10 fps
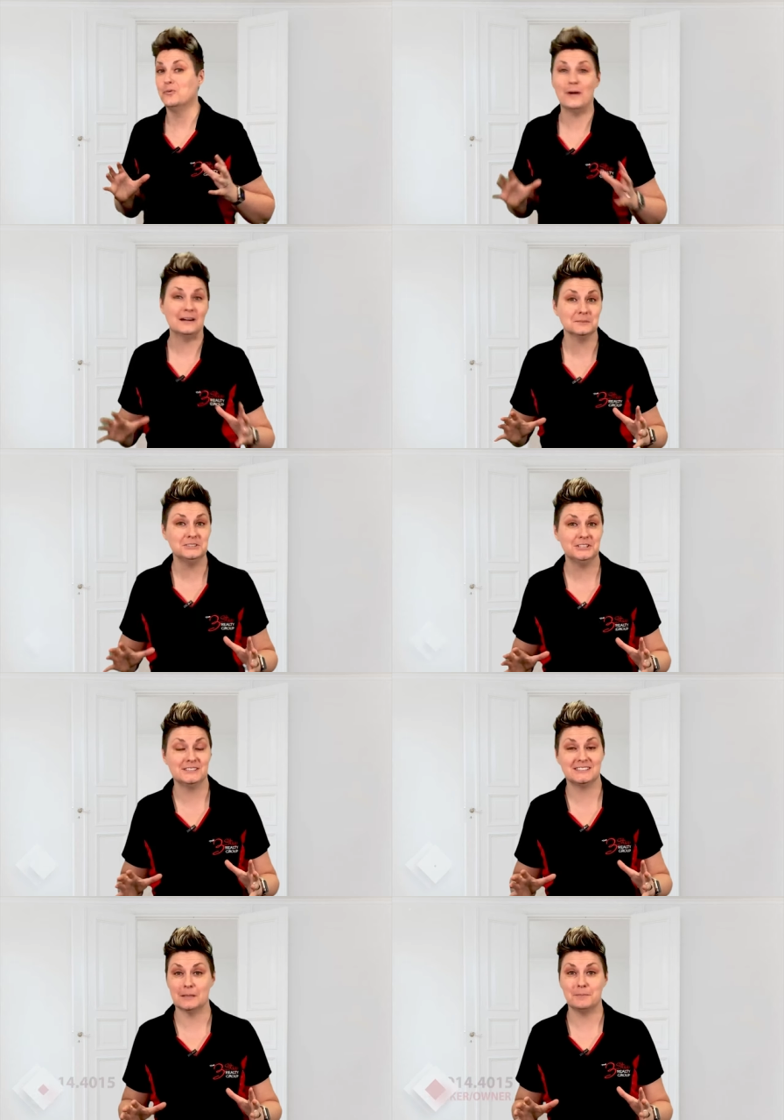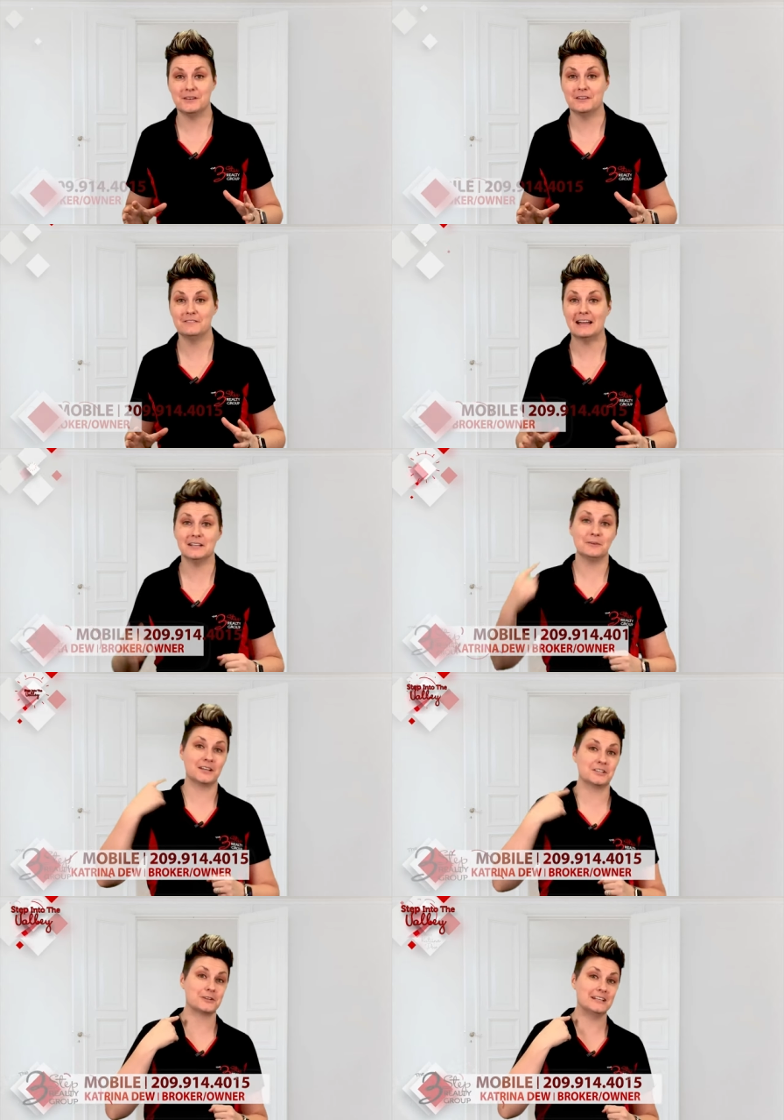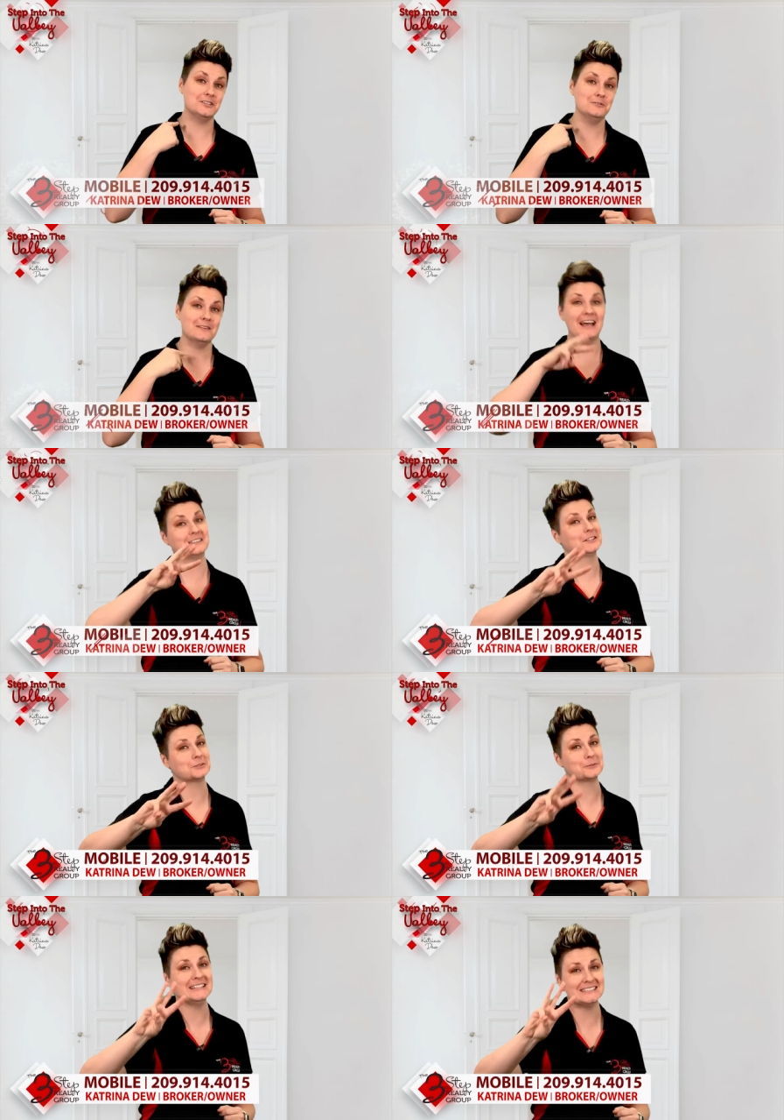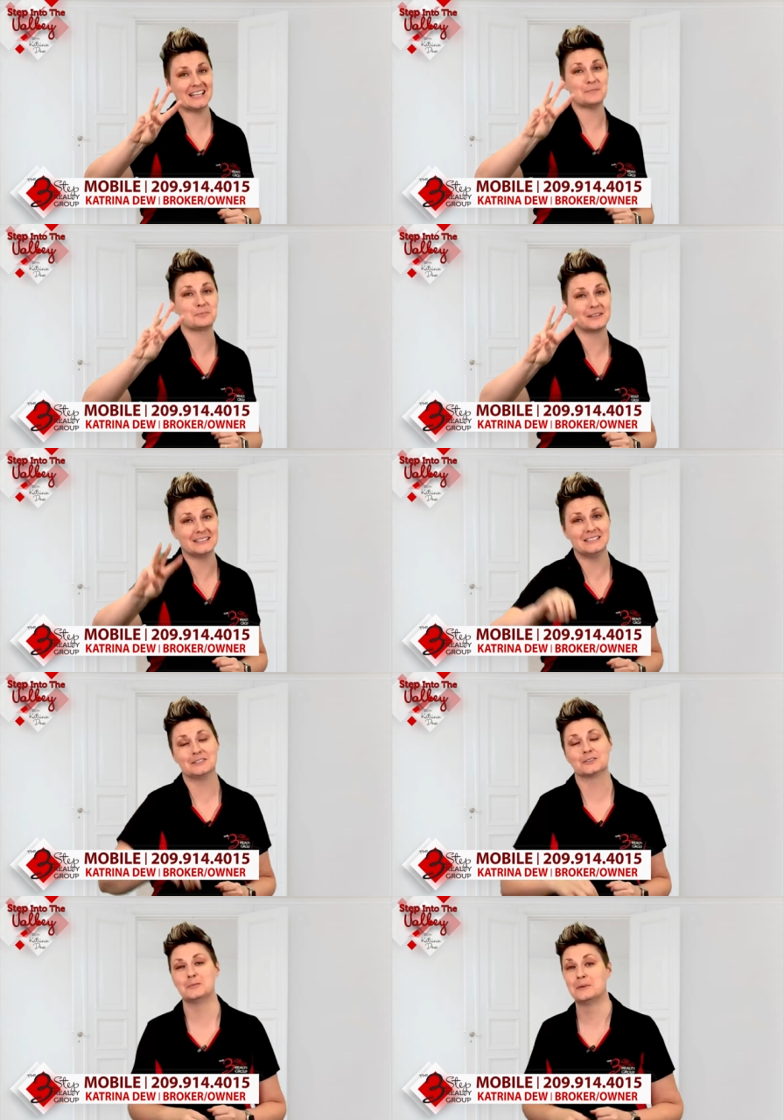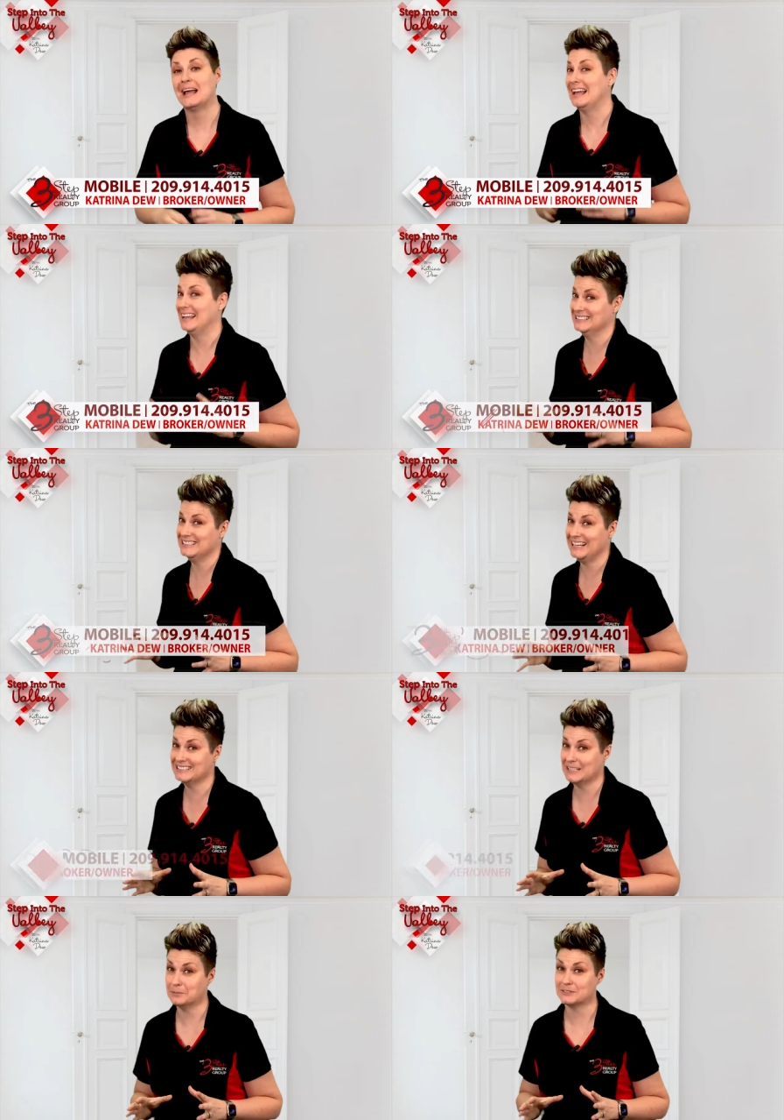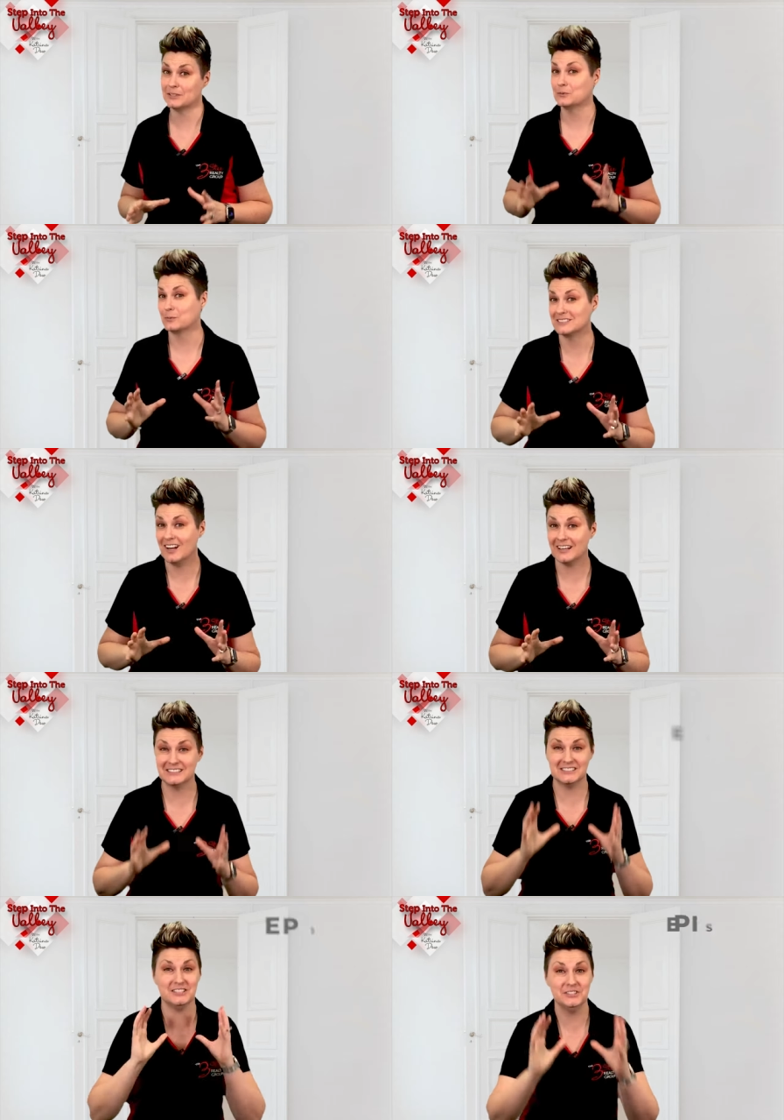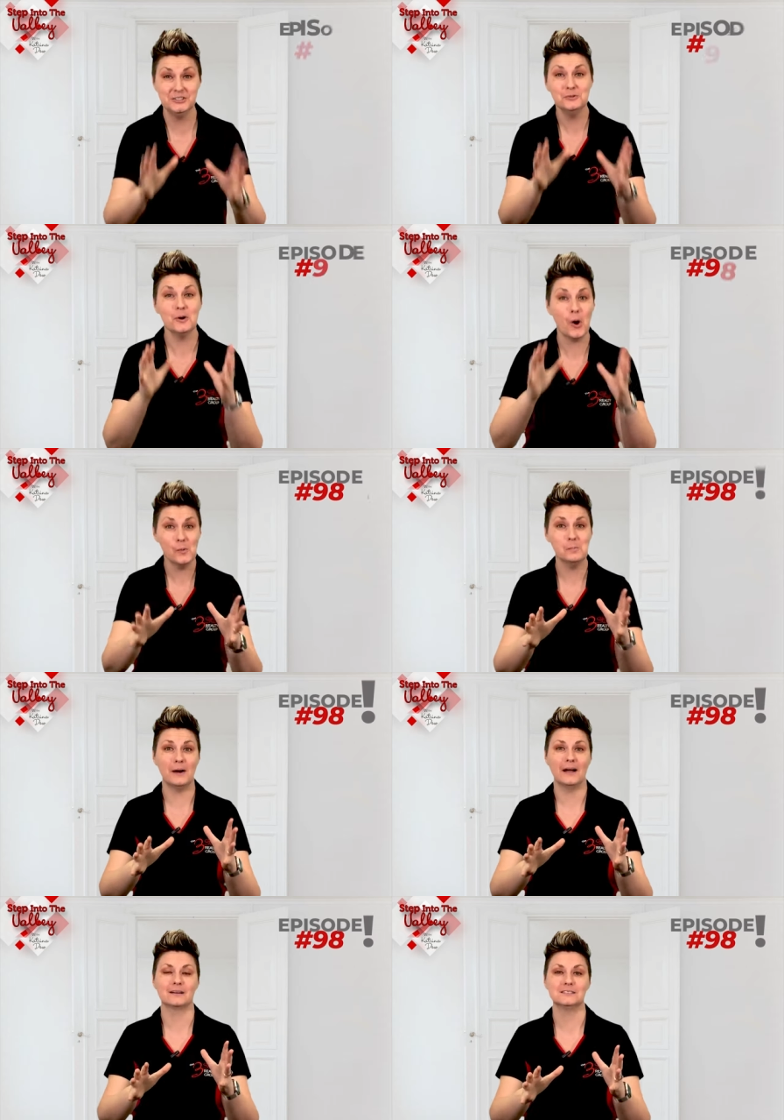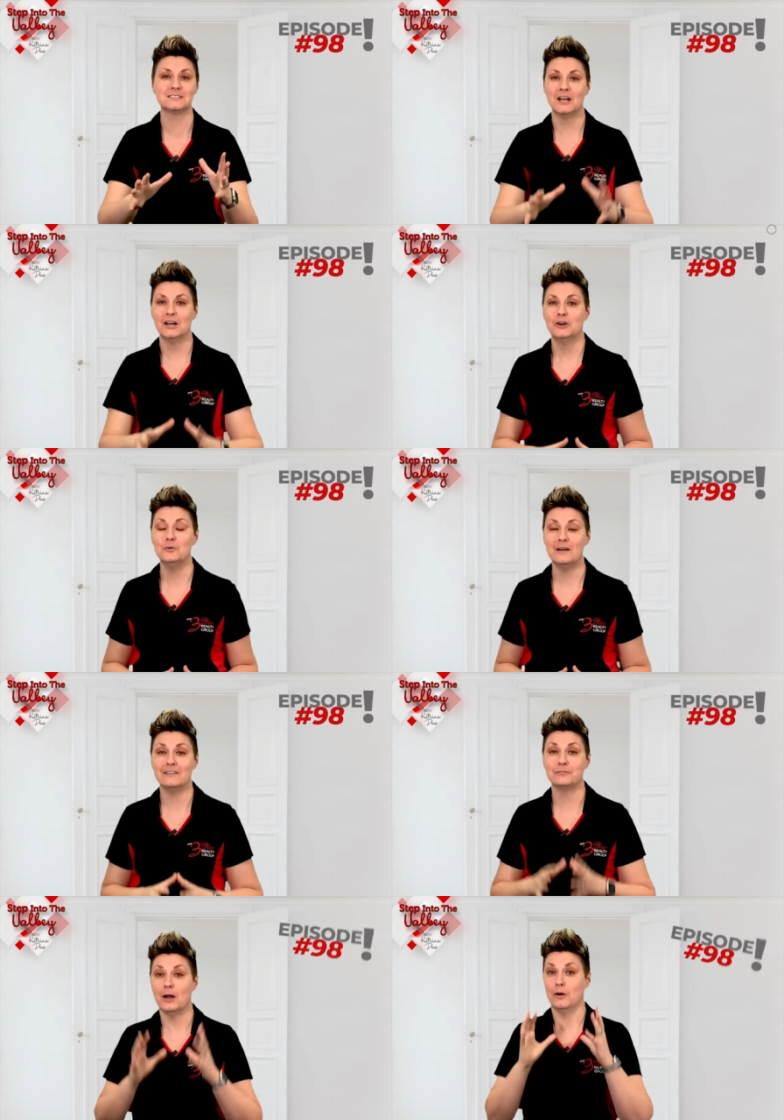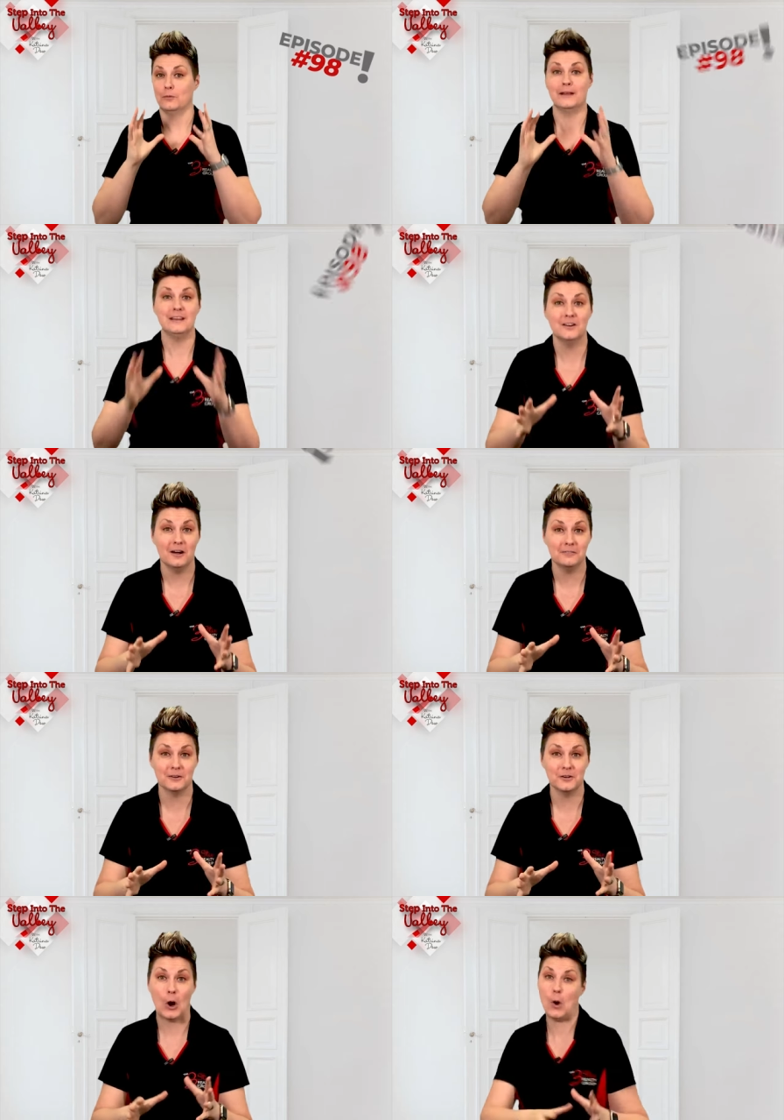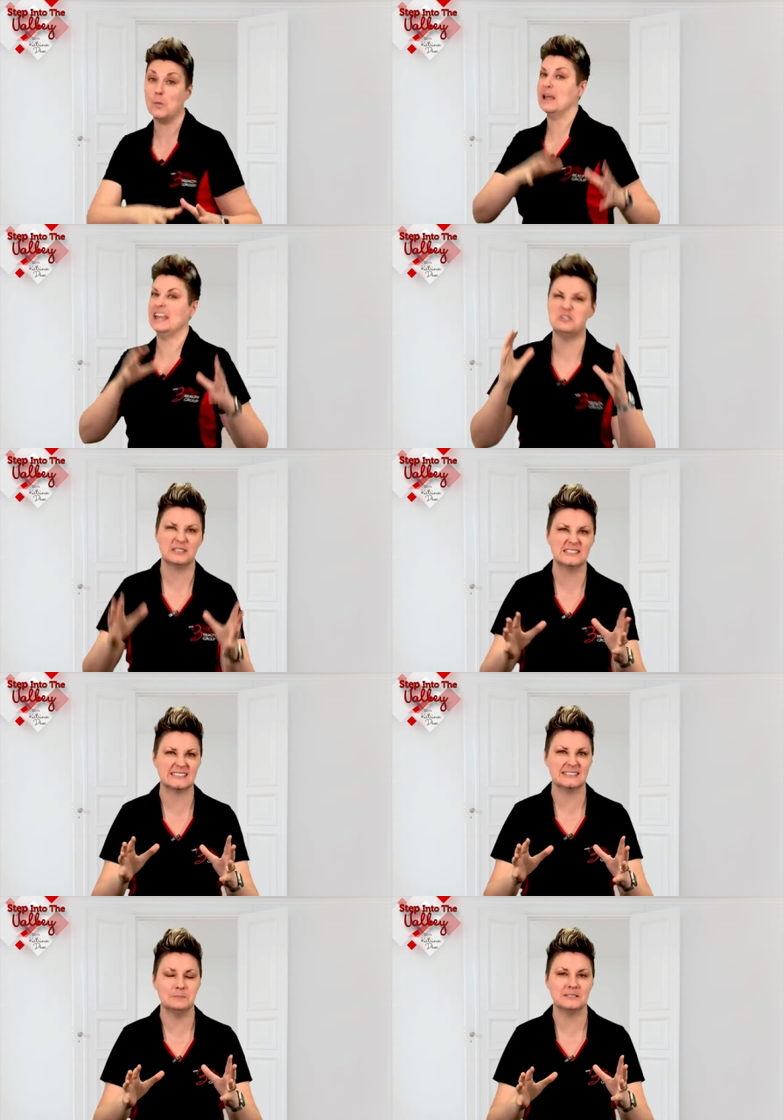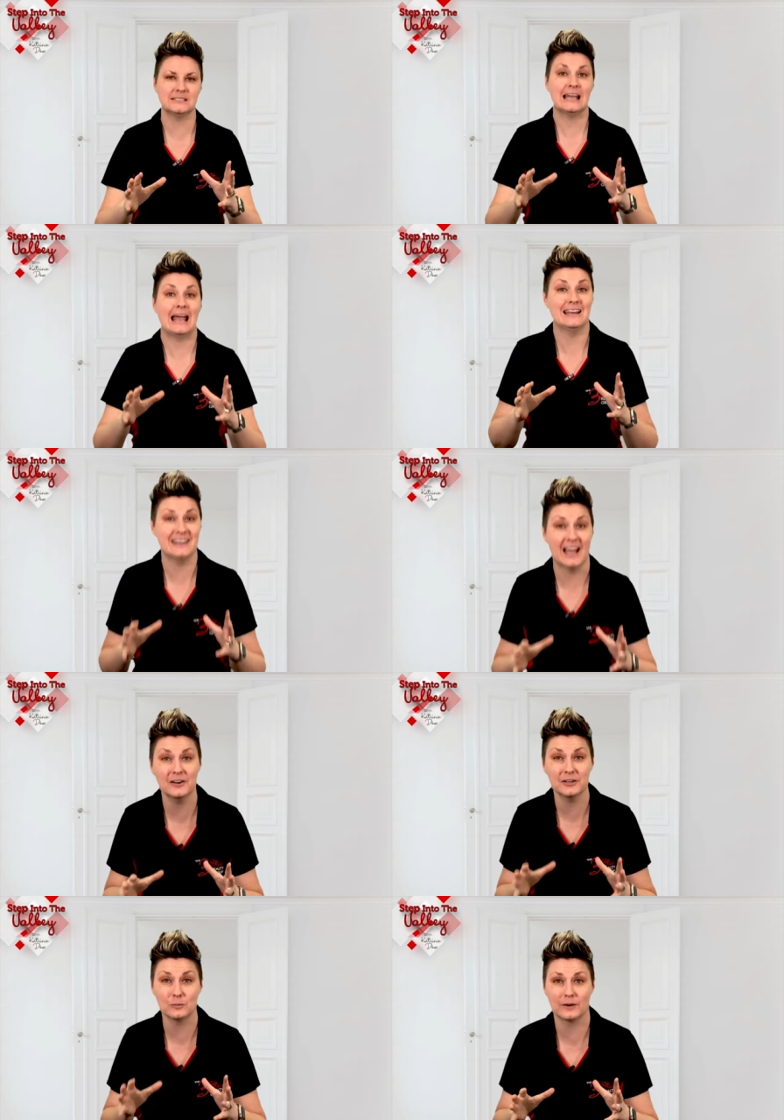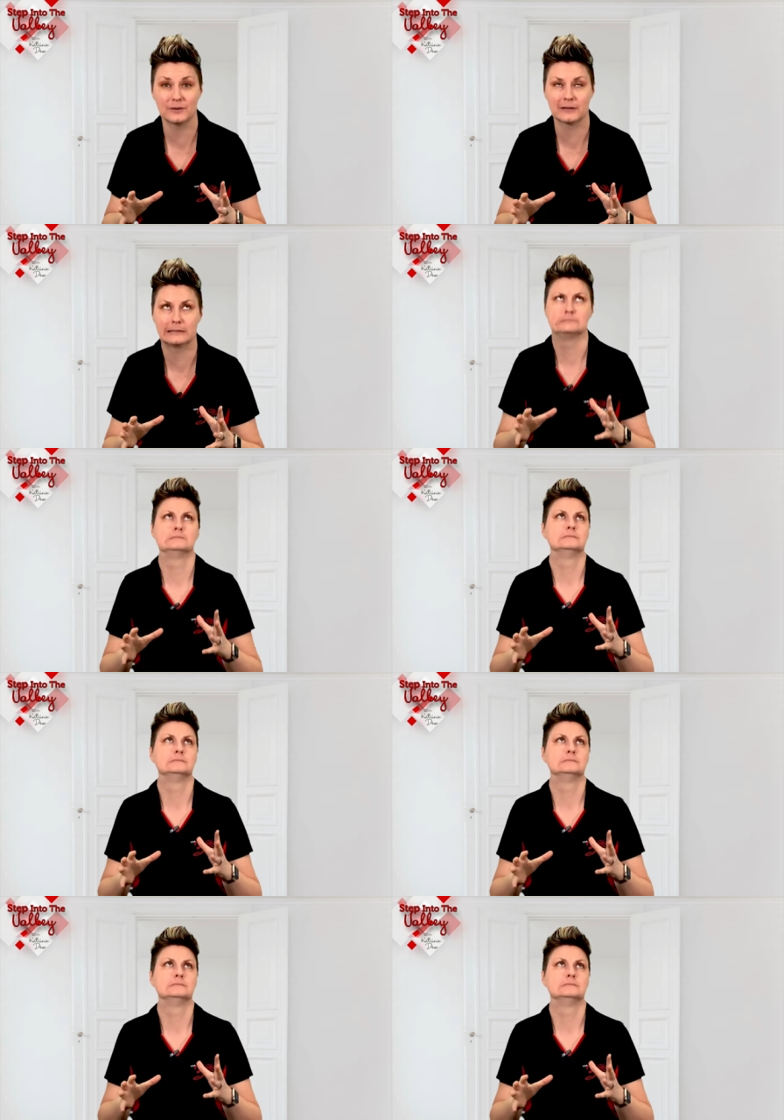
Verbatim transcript: Welcome to Step Into the Valley with Katrina Dew at the Three Step Realty Group. In today's episode, we're talking to you home buyers who have written an offer on a home, it was accepted, and now you're wondering,